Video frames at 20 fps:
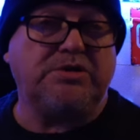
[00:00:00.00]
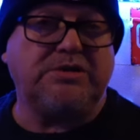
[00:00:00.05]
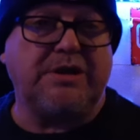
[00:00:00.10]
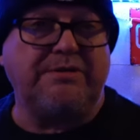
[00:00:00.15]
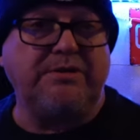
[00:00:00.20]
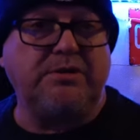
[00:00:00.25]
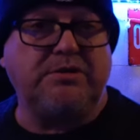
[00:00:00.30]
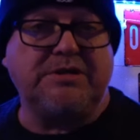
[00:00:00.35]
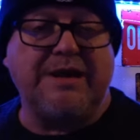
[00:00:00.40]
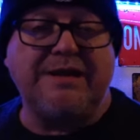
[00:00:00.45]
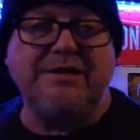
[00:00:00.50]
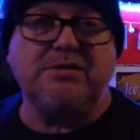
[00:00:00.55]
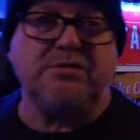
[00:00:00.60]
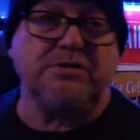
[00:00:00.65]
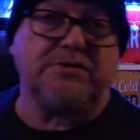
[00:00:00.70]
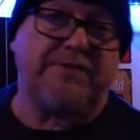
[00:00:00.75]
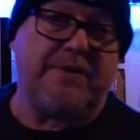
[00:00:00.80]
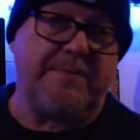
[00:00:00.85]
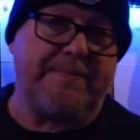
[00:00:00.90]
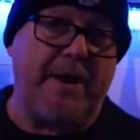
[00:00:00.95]
set of
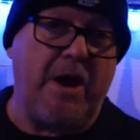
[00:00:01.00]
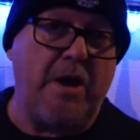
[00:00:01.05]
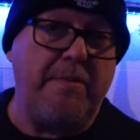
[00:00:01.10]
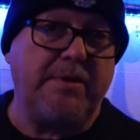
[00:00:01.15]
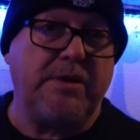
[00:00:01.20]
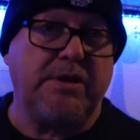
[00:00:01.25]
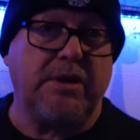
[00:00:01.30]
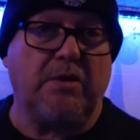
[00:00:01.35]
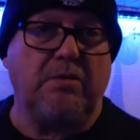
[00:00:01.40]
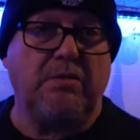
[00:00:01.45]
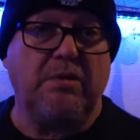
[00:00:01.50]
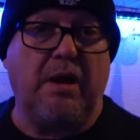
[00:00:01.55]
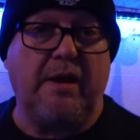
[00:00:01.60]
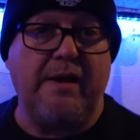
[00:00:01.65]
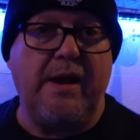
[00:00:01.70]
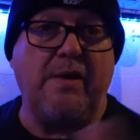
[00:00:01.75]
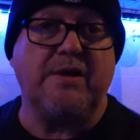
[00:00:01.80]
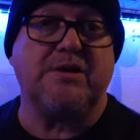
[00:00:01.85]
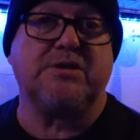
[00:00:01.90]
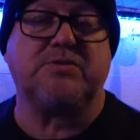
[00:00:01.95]
utensils for the barbecue. I
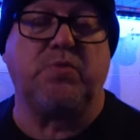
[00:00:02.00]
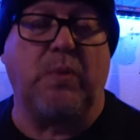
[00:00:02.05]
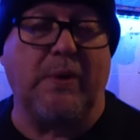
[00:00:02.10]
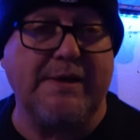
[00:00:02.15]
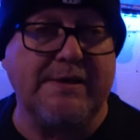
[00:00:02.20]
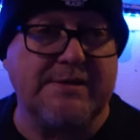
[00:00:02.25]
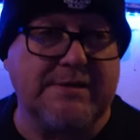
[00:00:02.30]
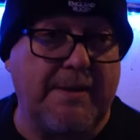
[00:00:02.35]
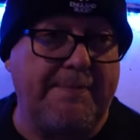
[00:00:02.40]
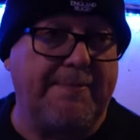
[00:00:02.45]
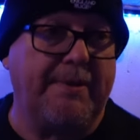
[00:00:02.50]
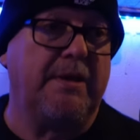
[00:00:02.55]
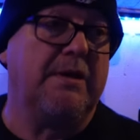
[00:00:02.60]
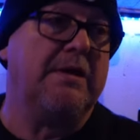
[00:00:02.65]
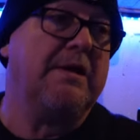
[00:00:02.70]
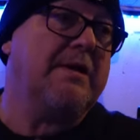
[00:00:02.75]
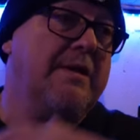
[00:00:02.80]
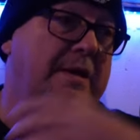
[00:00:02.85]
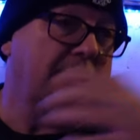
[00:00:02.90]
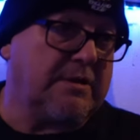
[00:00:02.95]
know it's winter, but
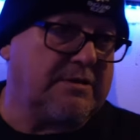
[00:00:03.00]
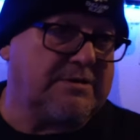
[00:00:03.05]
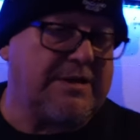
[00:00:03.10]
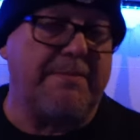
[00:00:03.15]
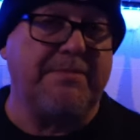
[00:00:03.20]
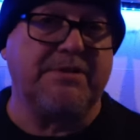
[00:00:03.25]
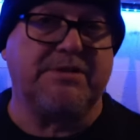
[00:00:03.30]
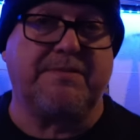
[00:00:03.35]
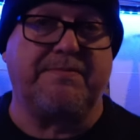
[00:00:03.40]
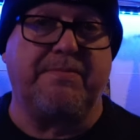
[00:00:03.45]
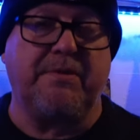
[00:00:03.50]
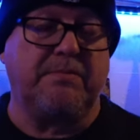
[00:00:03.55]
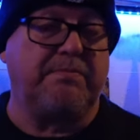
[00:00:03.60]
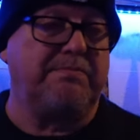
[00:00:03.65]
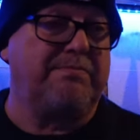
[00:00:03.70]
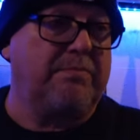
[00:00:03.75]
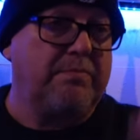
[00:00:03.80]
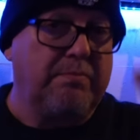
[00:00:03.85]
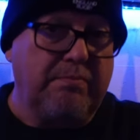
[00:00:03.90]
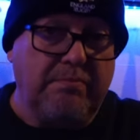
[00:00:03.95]
summer's...
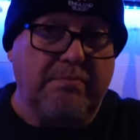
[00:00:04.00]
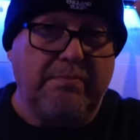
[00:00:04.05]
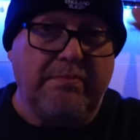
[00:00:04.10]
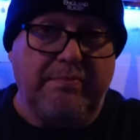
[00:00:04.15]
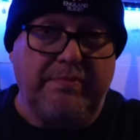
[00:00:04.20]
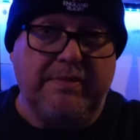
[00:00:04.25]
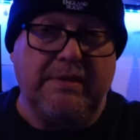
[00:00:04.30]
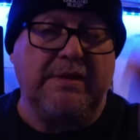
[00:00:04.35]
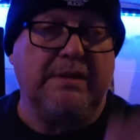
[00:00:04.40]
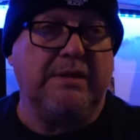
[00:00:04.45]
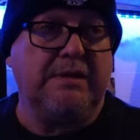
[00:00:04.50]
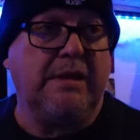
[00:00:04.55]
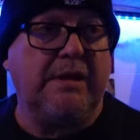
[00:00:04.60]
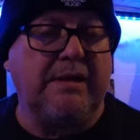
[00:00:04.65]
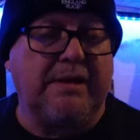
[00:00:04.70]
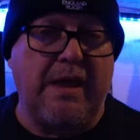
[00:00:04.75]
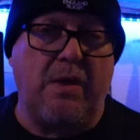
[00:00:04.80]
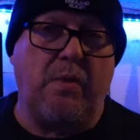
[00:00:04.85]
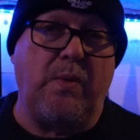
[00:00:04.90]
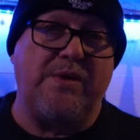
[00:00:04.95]

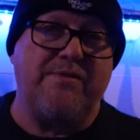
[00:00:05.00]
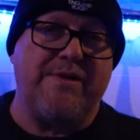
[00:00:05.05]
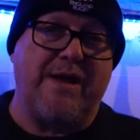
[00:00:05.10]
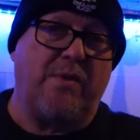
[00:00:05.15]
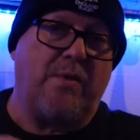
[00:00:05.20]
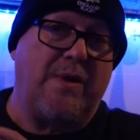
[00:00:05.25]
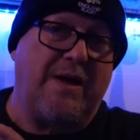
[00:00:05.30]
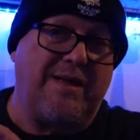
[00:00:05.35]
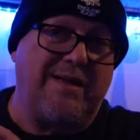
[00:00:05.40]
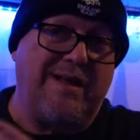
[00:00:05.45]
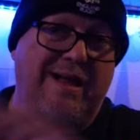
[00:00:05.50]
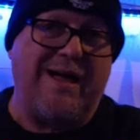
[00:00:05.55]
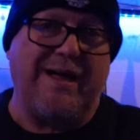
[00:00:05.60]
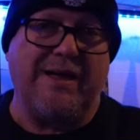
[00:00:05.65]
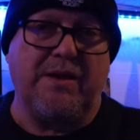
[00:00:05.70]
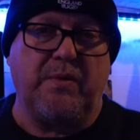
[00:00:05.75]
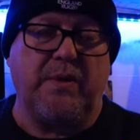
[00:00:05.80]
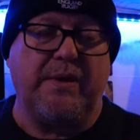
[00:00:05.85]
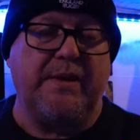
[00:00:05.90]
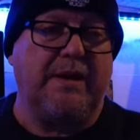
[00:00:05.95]
Get winter out of the way.
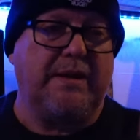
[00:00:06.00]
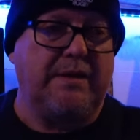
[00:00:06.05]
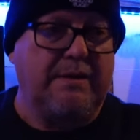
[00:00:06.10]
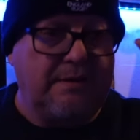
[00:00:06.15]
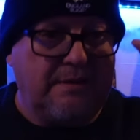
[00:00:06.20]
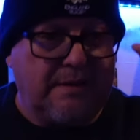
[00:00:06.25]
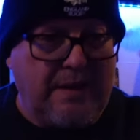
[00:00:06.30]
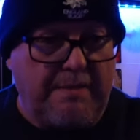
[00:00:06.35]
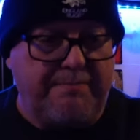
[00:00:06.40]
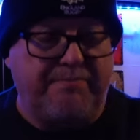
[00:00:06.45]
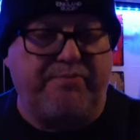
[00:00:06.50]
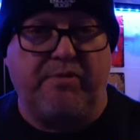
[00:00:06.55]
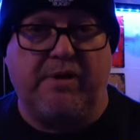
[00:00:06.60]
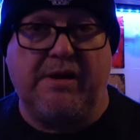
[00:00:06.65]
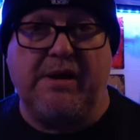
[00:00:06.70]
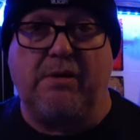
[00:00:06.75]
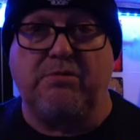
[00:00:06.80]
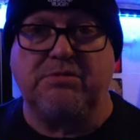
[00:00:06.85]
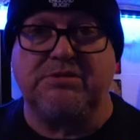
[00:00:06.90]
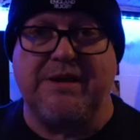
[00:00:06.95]
hate winter. Get bring
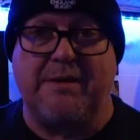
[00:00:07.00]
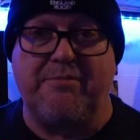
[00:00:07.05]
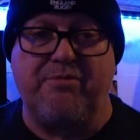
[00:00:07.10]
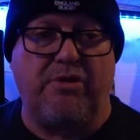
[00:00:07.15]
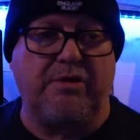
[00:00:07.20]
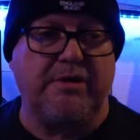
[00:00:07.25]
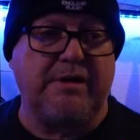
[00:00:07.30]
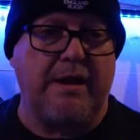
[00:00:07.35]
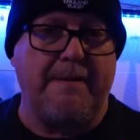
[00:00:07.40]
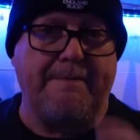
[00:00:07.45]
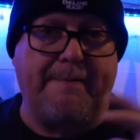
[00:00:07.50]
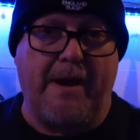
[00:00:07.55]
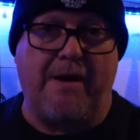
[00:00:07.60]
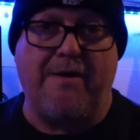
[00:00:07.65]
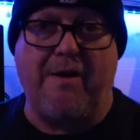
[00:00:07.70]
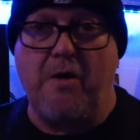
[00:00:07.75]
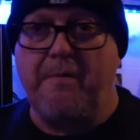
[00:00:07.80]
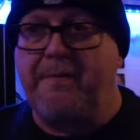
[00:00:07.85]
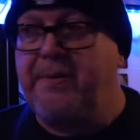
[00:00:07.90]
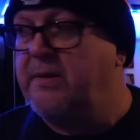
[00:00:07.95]
the old summer on. Get the
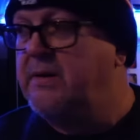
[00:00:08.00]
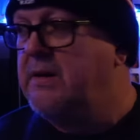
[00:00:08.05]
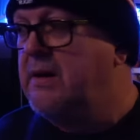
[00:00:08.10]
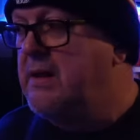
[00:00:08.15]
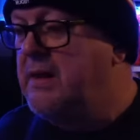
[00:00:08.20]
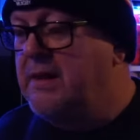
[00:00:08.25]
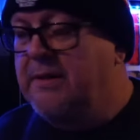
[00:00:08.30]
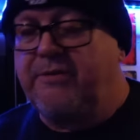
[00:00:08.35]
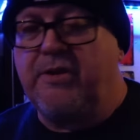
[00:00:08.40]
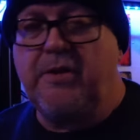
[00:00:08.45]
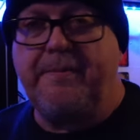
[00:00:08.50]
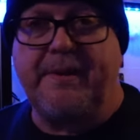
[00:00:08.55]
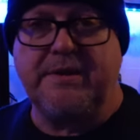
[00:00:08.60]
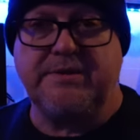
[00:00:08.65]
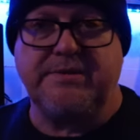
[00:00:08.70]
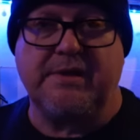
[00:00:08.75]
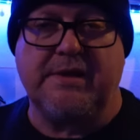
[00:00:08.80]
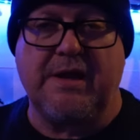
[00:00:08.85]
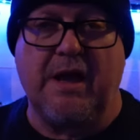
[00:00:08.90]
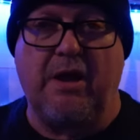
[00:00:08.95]
bar open. A few beers
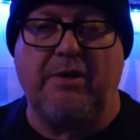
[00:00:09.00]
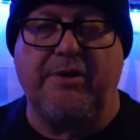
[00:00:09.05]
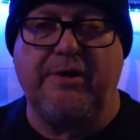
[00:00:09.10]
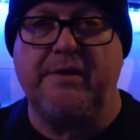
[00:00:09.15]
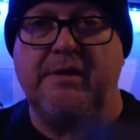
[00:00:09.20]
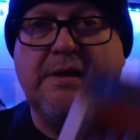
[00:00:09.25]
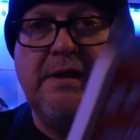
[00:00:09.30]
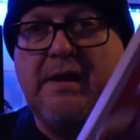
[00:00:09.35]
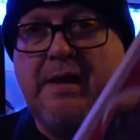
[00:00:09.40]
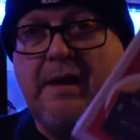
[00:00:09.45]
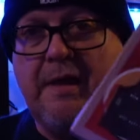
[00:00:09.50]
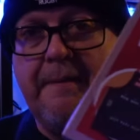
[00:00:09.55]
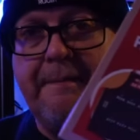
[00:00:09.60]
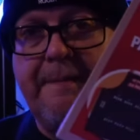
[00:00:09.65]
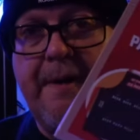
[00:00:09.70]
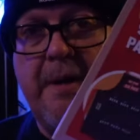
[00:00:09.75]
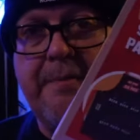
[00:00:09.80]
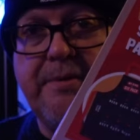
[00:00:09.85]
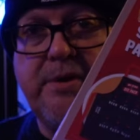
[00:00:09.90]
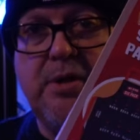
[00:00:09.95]
in the garden.
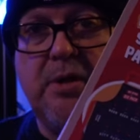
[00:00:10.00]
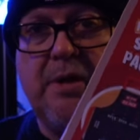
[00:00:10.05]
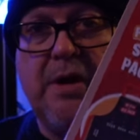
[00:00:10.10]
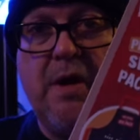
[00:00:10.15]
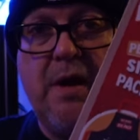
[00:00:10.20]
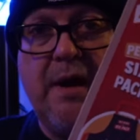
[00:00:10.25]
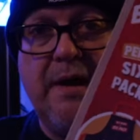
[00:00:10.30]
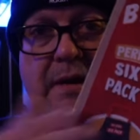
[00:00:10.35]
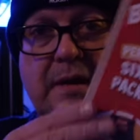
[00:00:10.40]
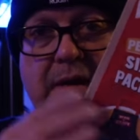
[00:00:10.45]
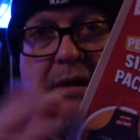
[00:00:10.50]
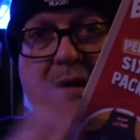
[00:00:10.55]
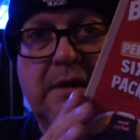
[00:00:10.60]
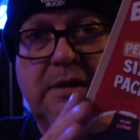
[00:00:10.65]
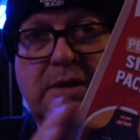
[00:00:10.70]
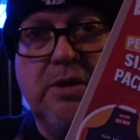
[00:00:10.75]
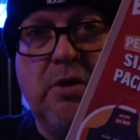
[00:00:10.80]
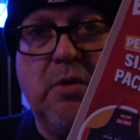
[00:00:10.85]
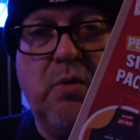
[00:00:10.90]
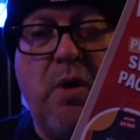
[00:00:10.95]
Barbecue light.
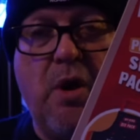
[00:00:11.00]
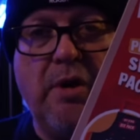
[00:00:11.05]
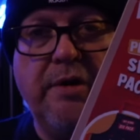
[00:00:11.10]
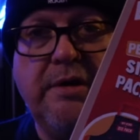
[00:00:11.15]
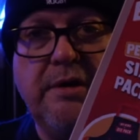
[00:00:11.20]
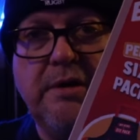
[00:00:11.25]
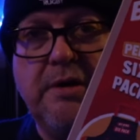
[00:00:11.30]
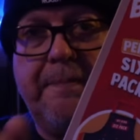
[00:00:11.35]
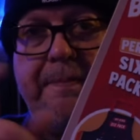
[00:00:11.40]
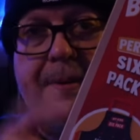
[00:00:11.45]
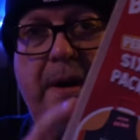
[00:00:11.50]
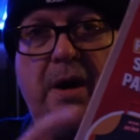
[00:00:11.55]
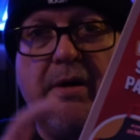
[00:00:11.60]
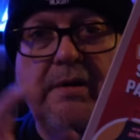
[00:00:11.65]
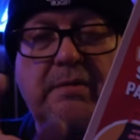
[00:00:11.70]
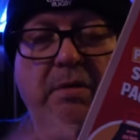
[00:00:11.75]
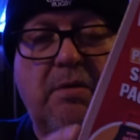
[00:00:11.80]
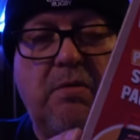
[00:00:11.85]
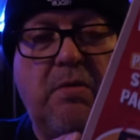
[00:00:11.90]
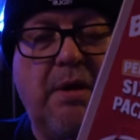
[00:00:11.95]
You'll want, your
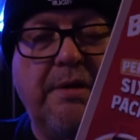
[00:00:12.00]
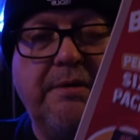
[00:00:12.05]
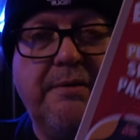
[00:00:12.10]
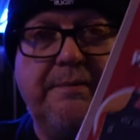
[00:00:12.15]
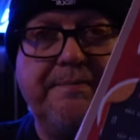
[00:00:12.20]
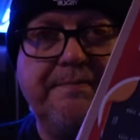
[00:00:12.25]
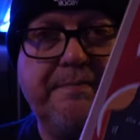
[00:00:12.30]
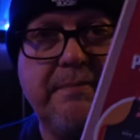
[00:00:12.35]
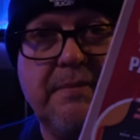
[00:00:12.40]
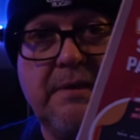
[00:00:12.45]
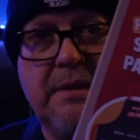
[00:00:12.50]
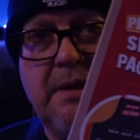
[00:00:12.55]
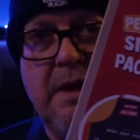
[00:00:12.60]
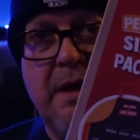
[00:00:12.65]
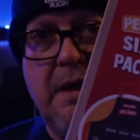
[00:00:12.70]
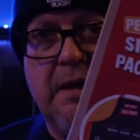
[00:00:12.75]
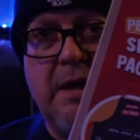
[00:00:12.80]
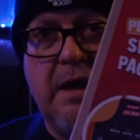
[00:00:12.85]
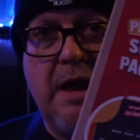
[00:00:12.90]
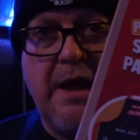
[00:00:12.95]
partner will want,
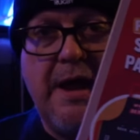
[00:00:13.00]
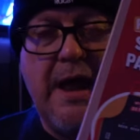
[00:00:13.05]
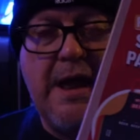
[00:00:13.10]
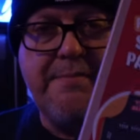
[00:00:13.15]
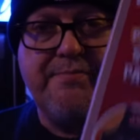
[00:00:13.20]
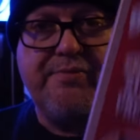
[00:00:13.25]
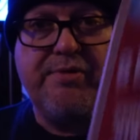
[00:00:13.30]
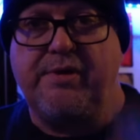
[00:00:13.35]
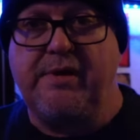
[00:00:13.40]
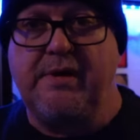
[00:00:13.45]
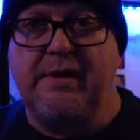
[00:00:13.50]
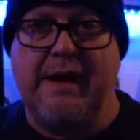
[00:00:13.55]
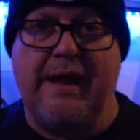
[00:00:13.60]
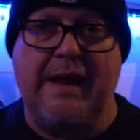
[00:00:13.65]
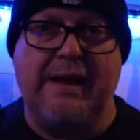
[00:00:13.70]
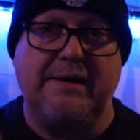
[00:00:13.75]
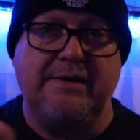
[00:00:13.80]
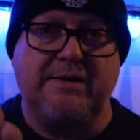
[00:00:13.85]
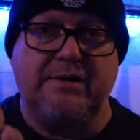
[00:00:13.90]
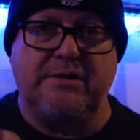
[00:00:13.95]
an apron
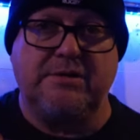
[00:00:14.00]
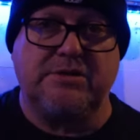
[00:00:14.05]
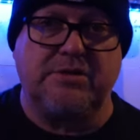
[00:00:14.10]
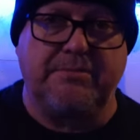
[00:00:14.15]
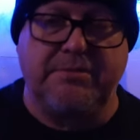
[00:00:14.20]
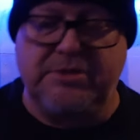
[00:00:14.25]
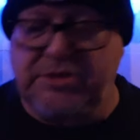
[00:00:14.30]
and some